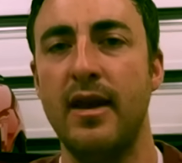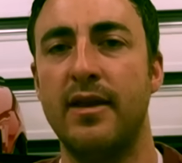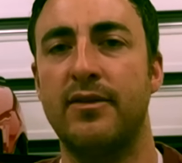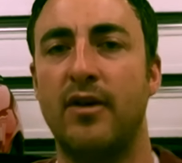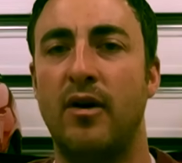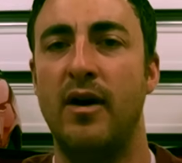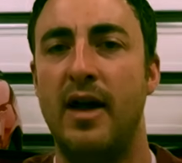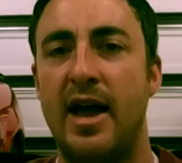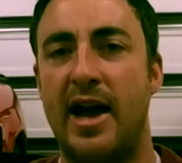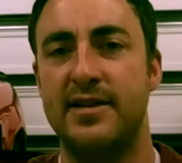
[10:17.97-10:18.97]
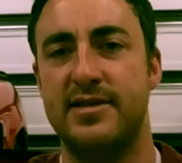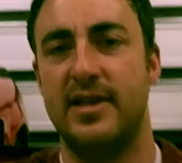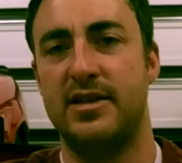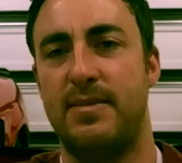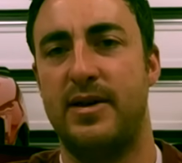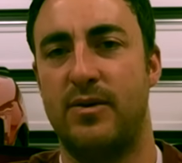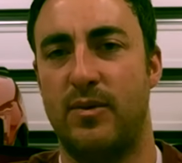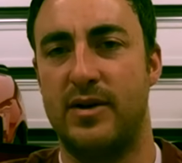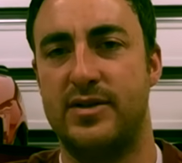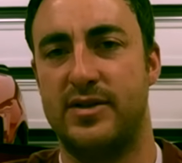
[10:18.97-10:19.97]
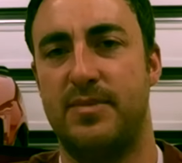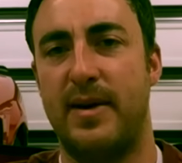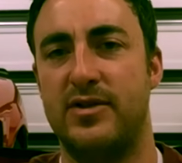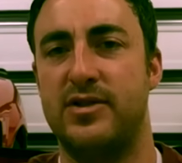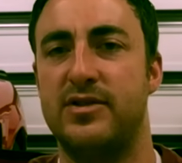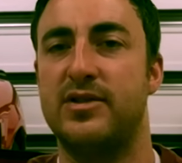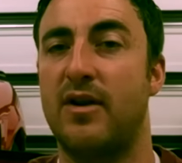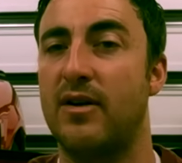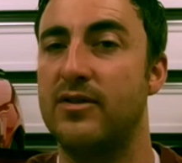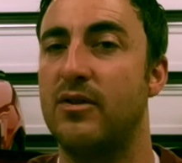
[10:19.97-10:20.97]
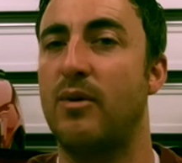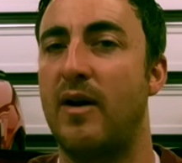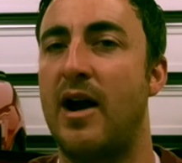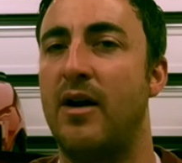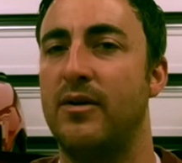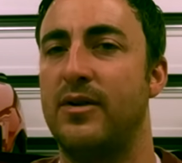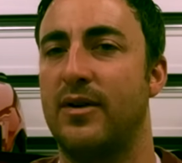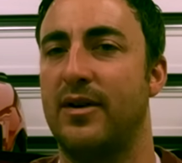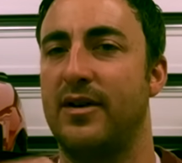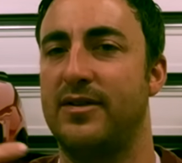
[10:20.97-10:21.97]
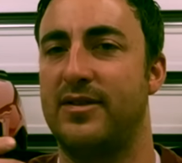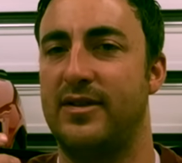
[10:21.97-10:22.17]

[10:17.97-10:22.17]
And so as the independent rear suspension starts to wear out, you're gonna